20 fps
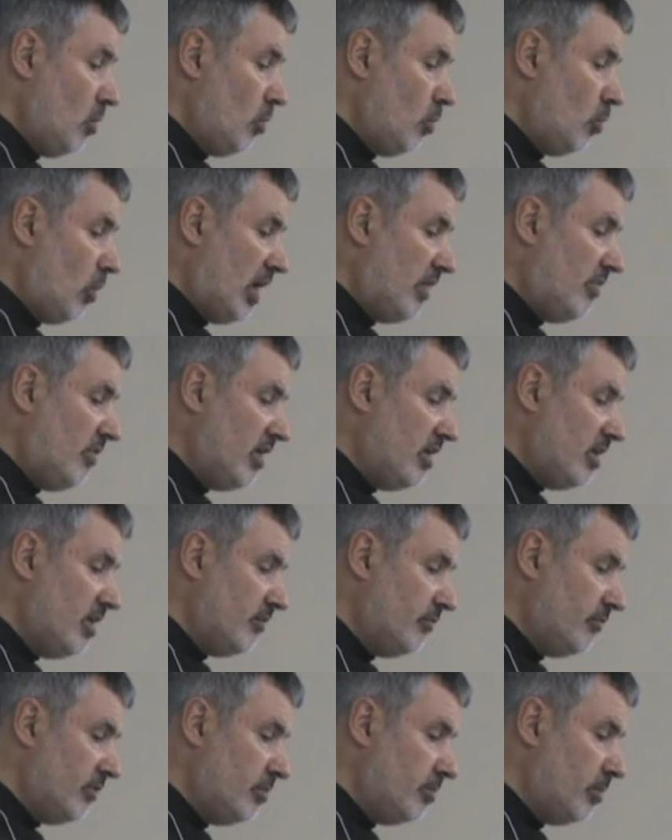While they
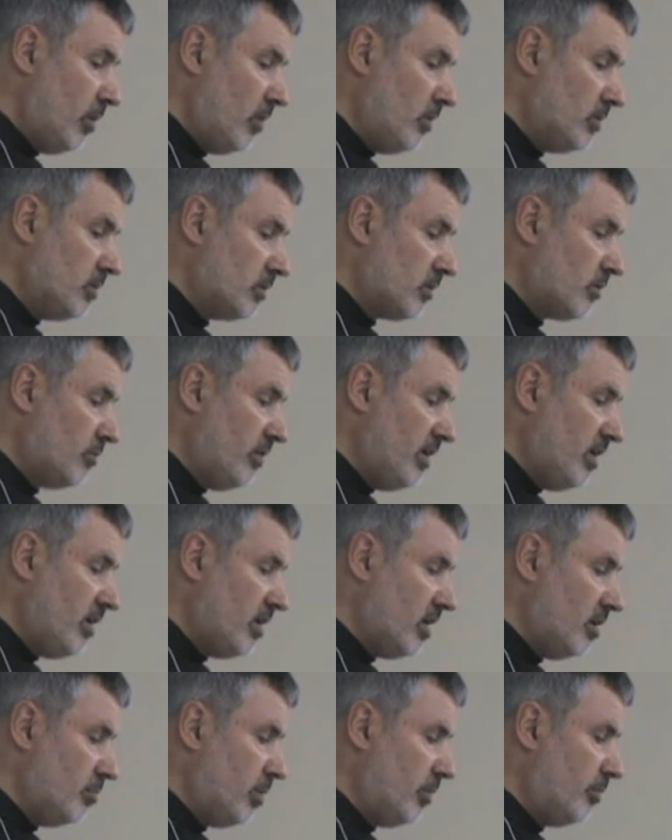live in both Greek
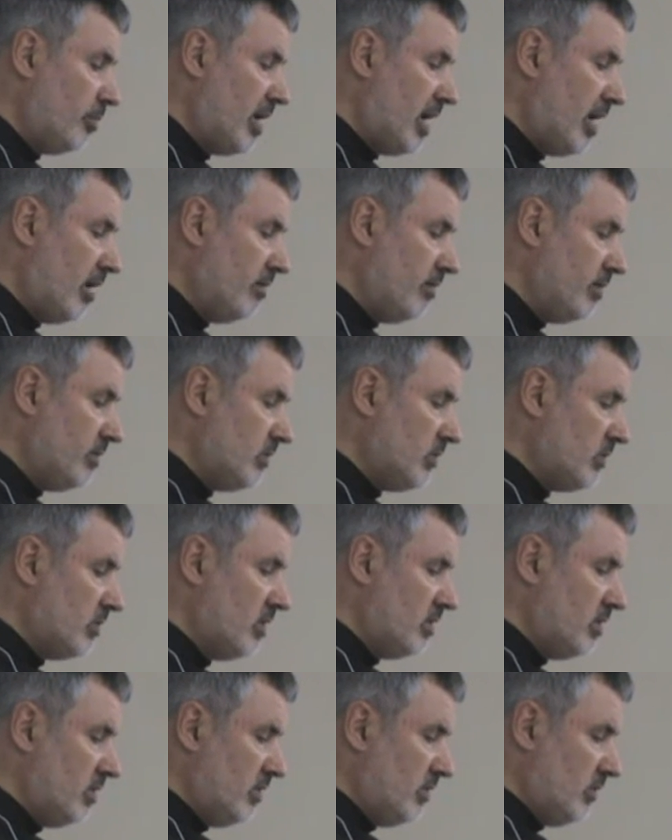and barbarian
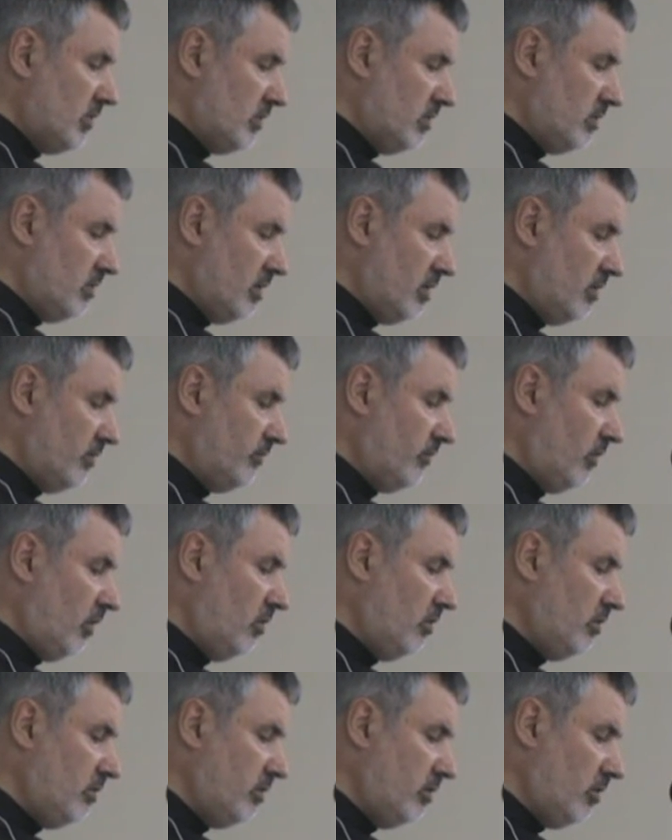cities, and
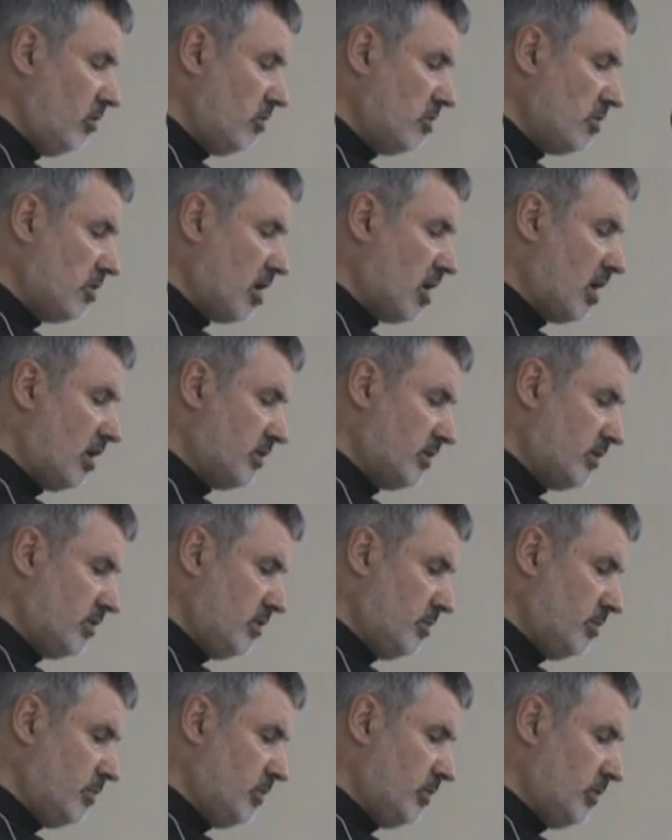follow the local
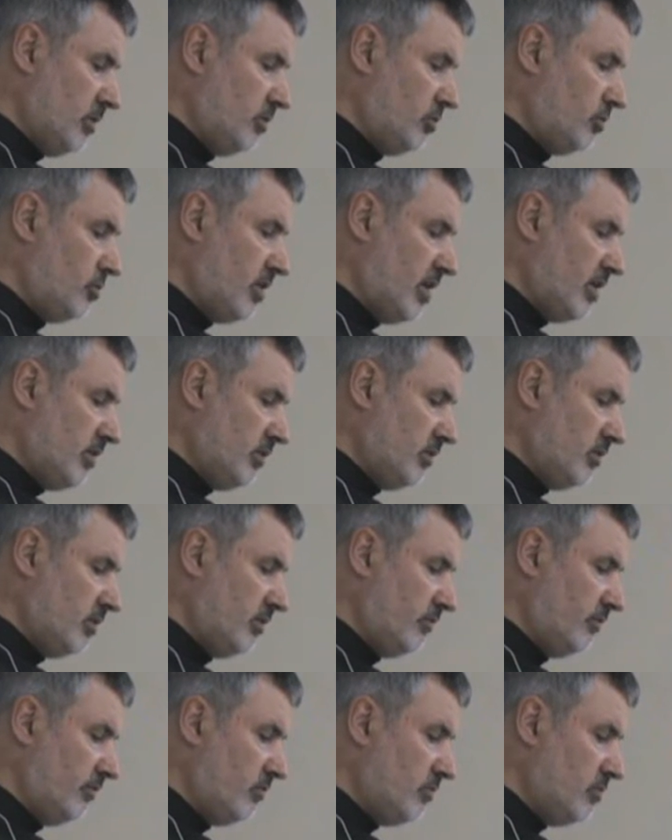customs in dress
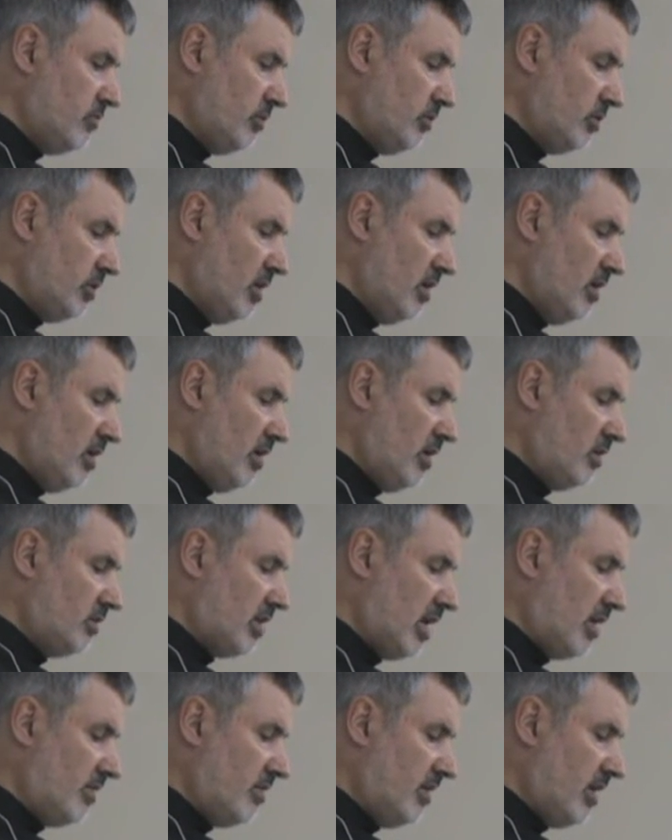and food and
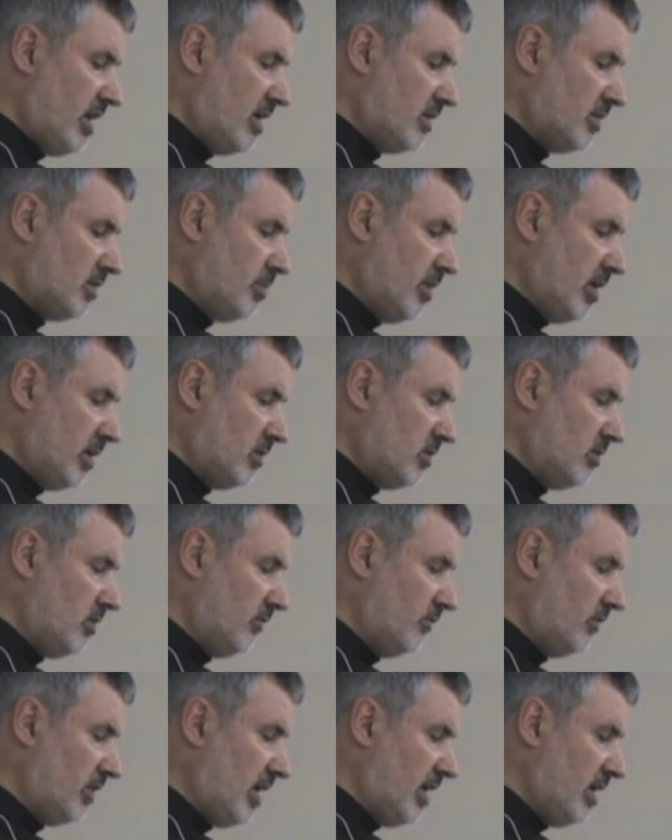other aspects
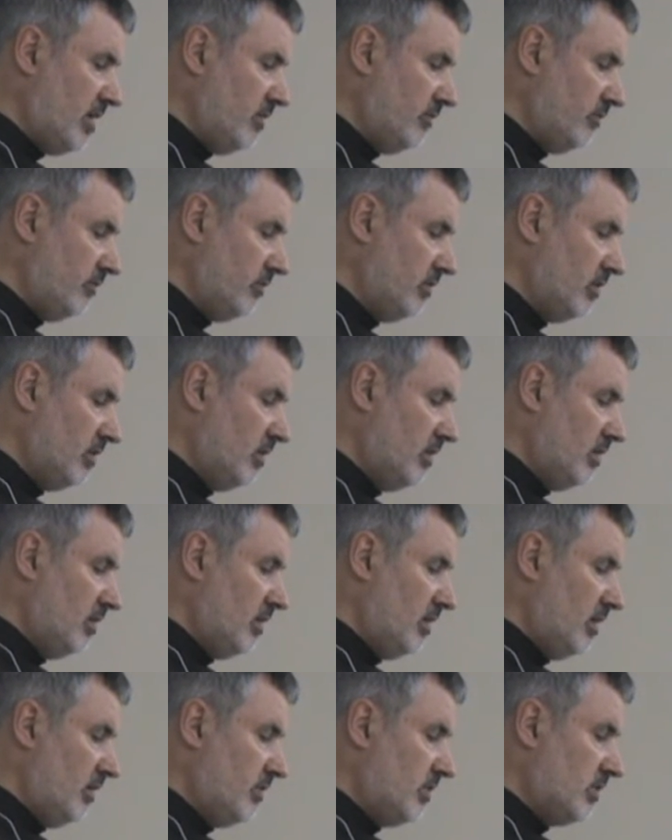of life,
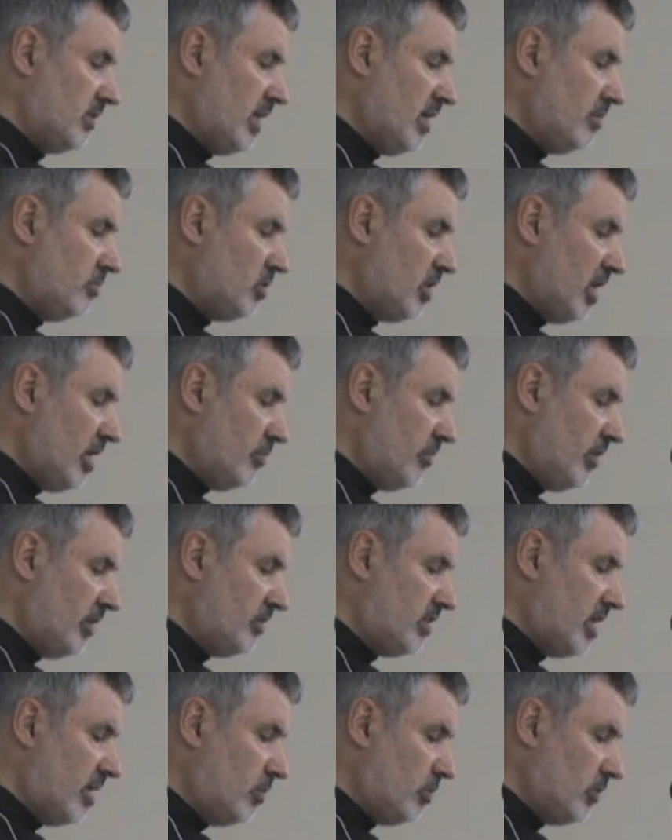at the same time they
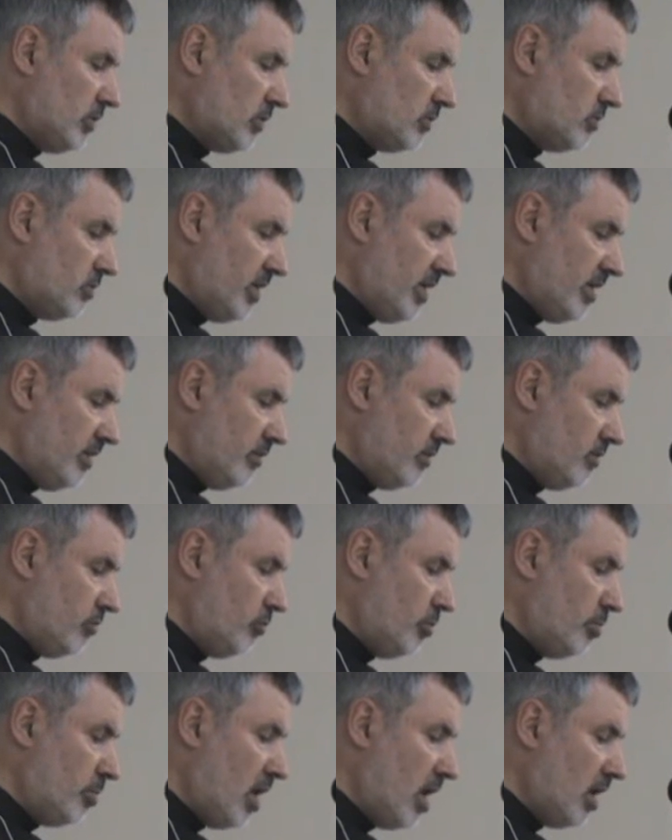demonstrate the
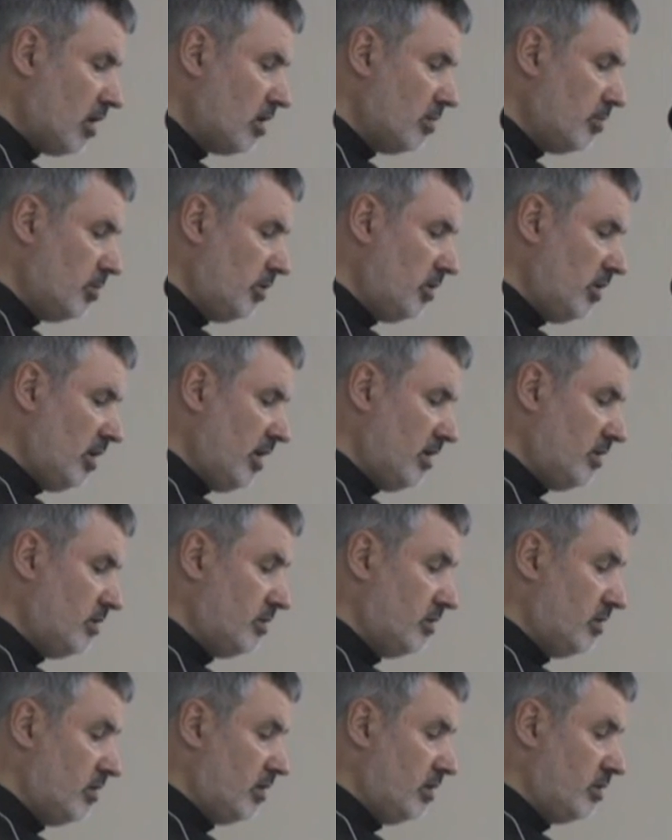remarkable and
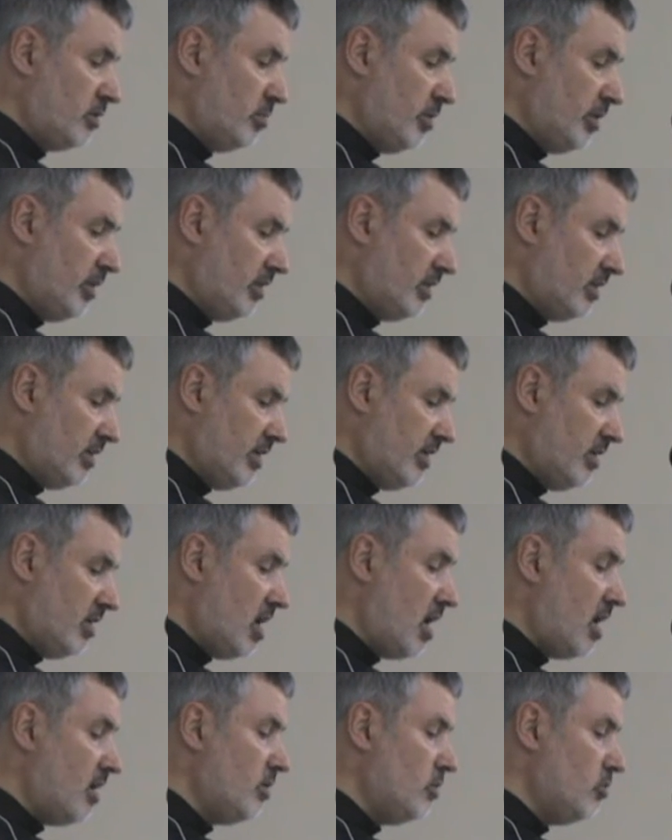admittedly
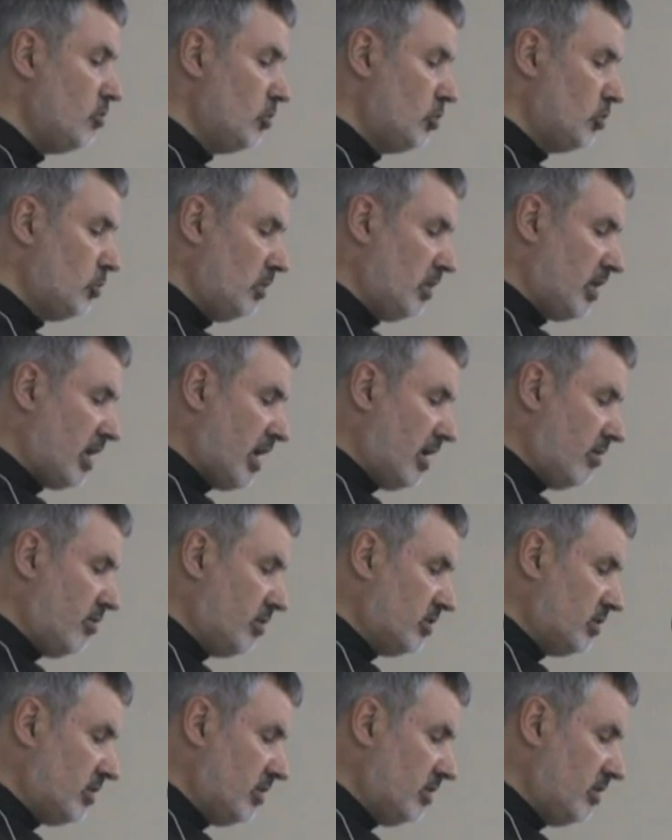unusual
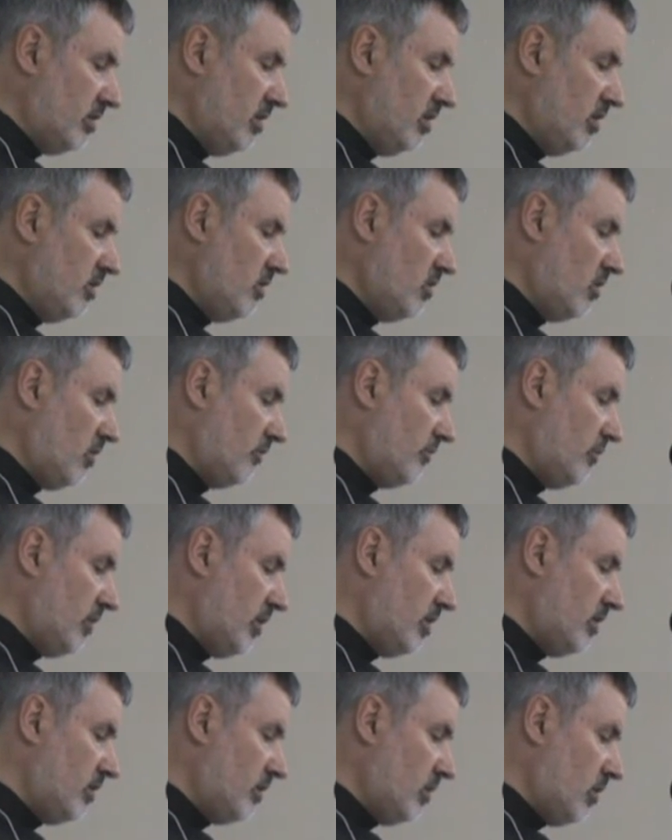character of
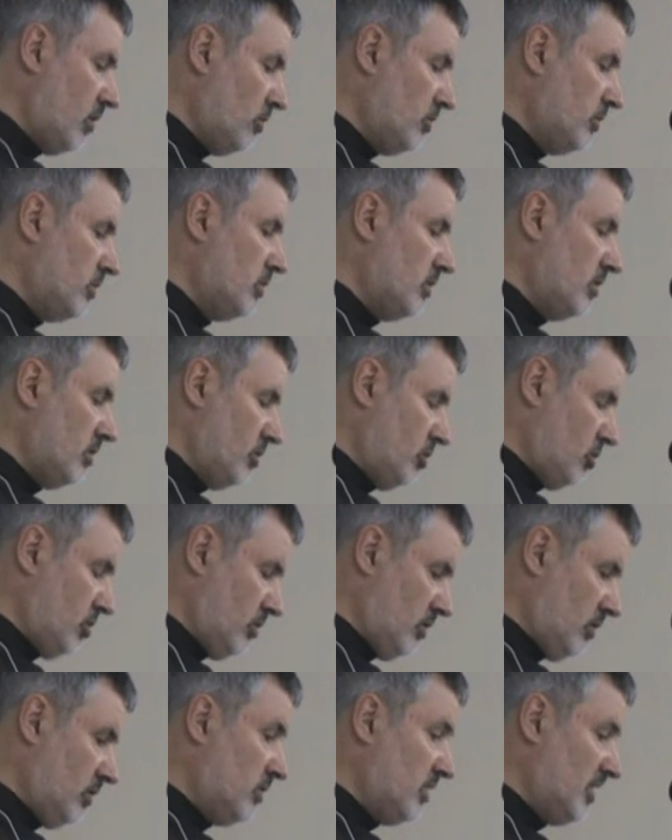their own
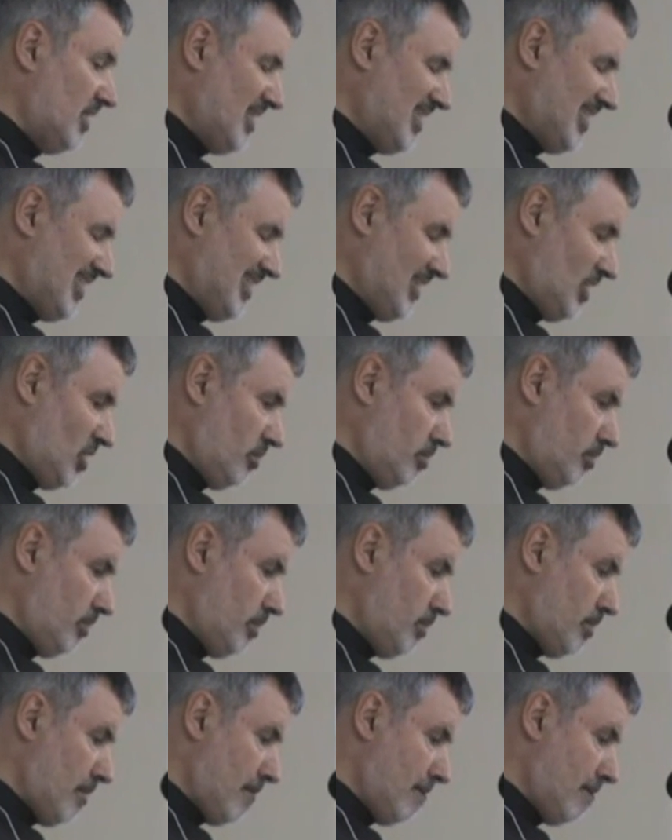citizenship.